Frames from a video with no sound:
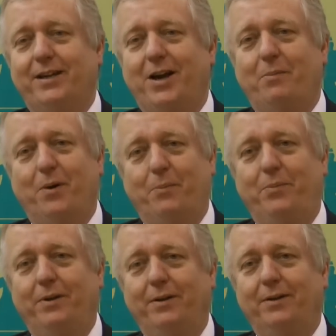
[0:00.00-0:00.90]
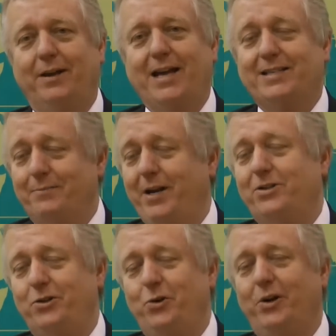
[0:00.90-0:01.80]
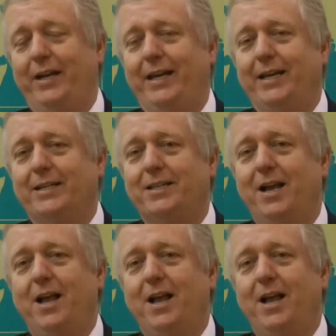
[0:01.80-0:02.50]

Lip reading: come up with, as I mentioned, new ideas.